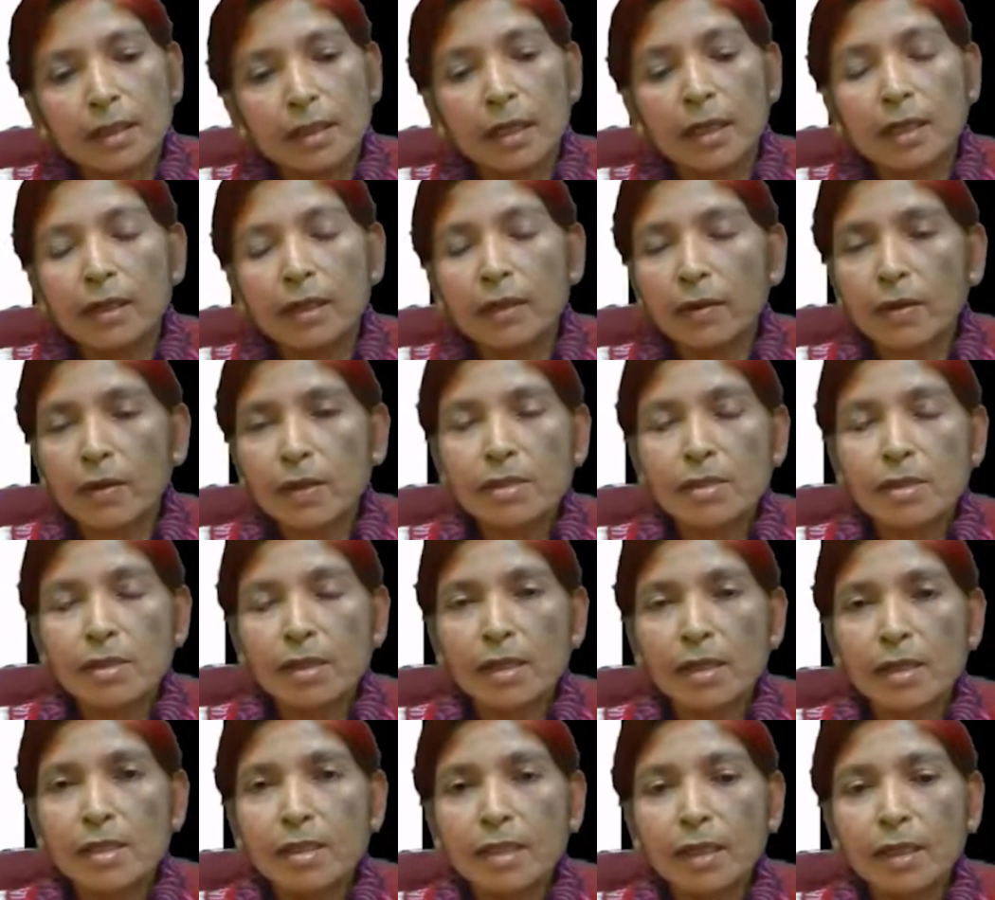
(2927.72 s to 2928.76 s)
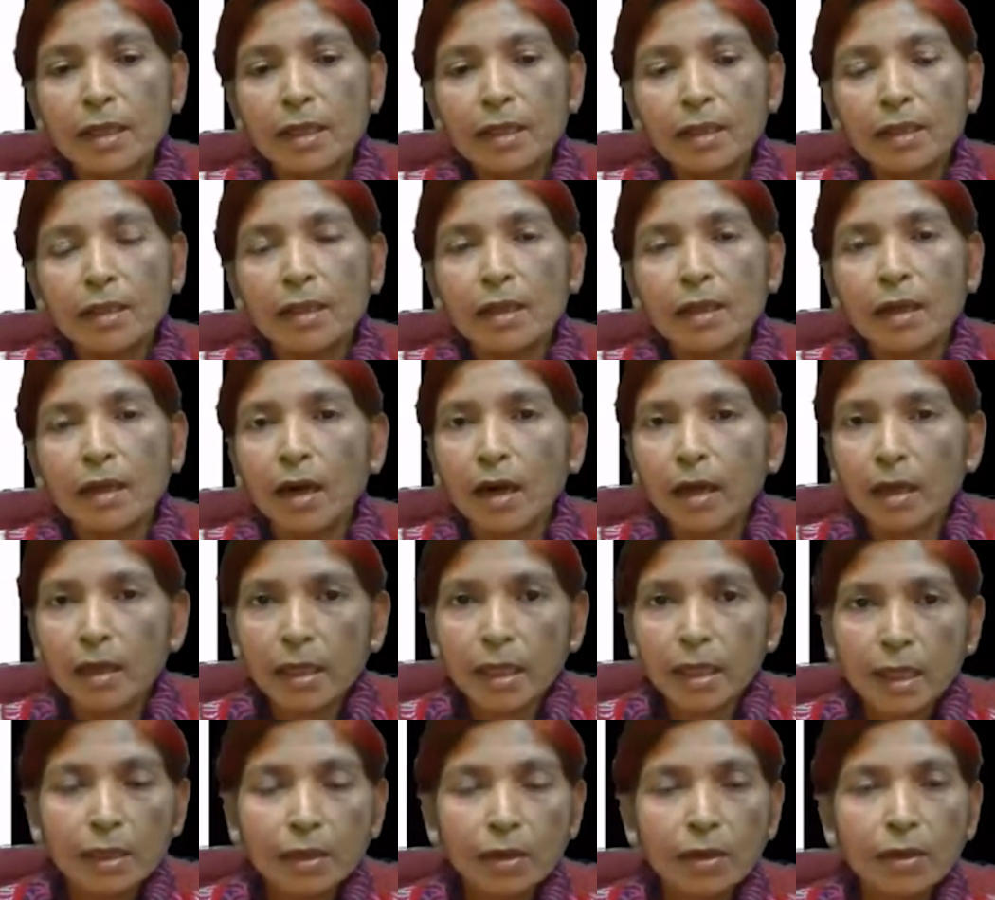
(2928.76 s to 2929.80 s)
Interest is the
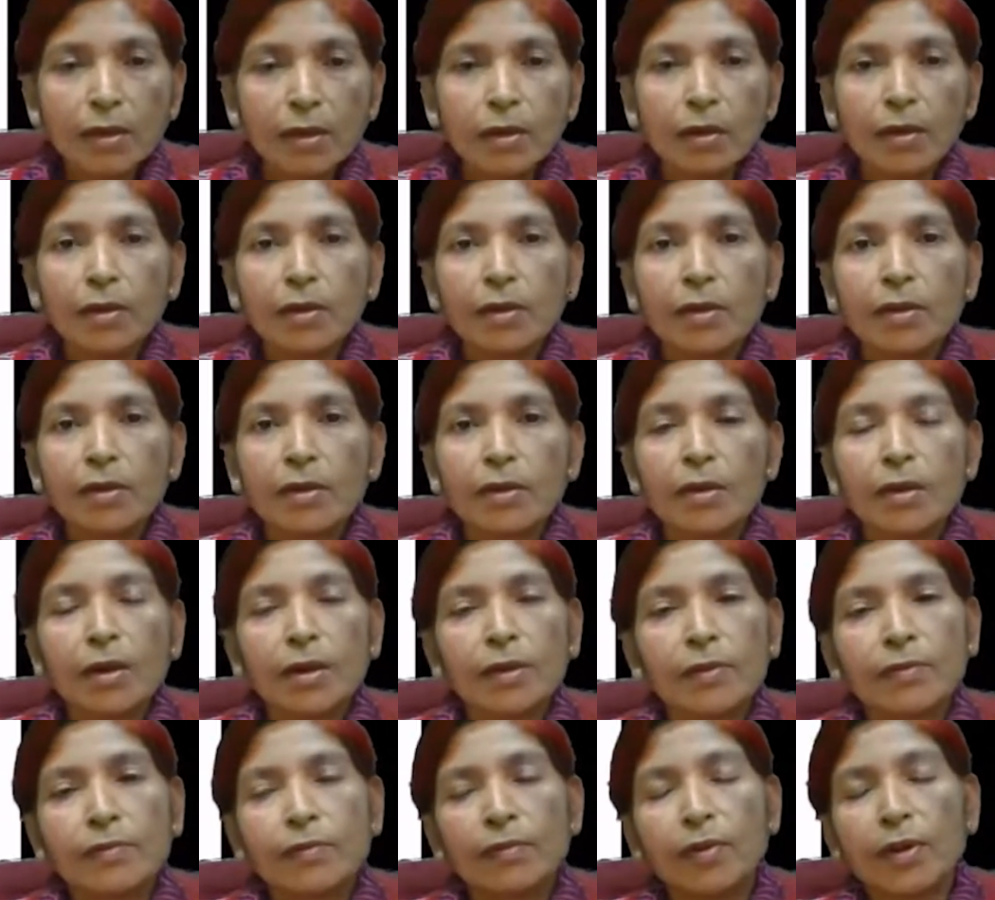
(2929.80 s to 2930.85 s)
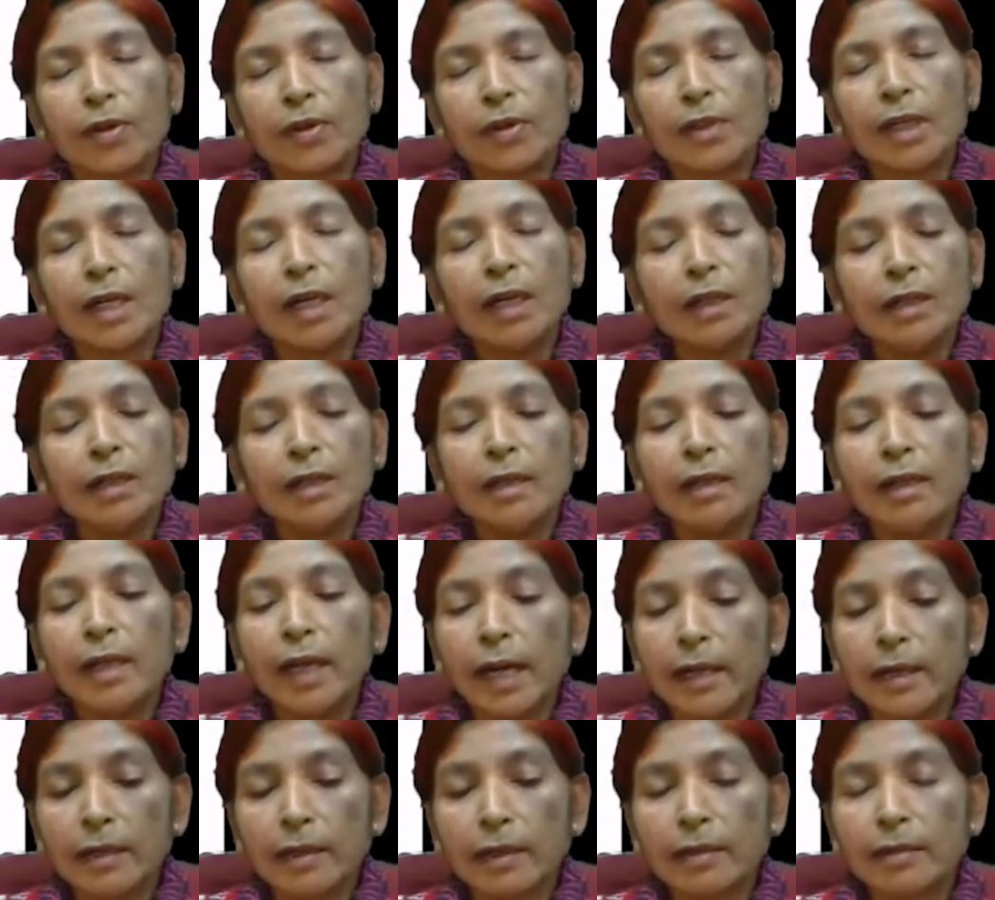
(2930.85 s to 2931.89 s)
earning of for the
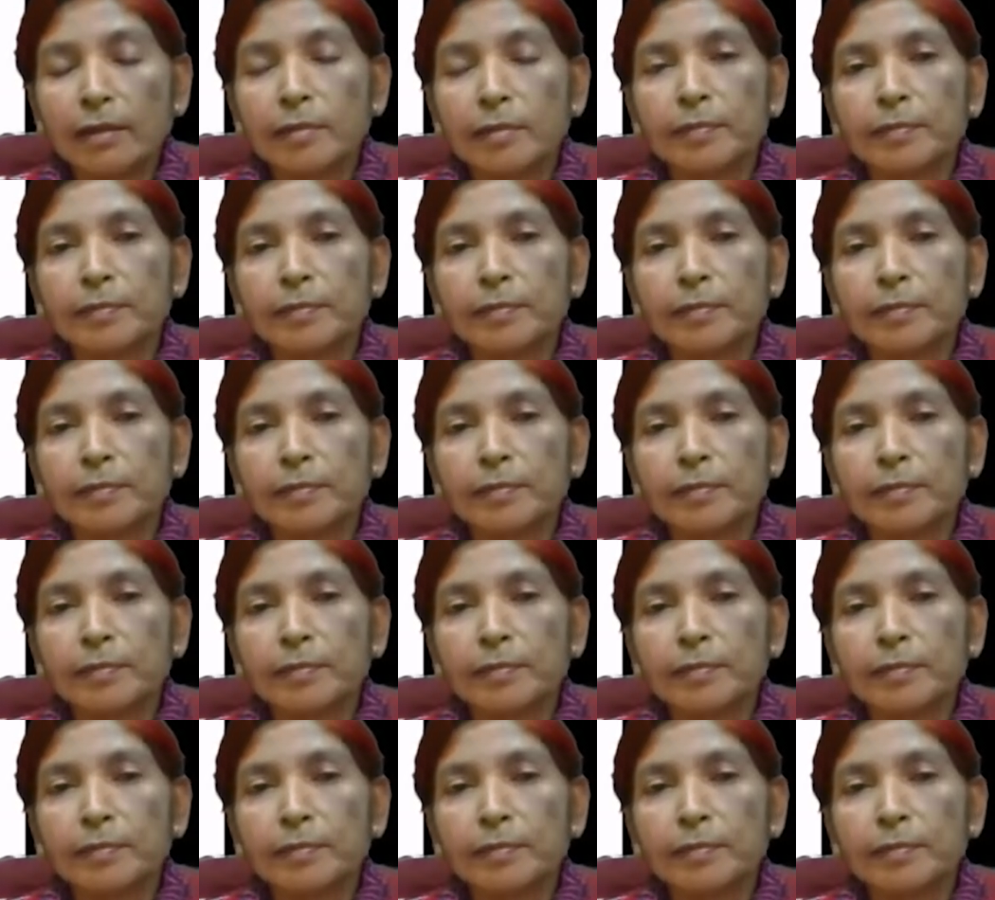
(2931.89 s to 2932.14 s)
lender.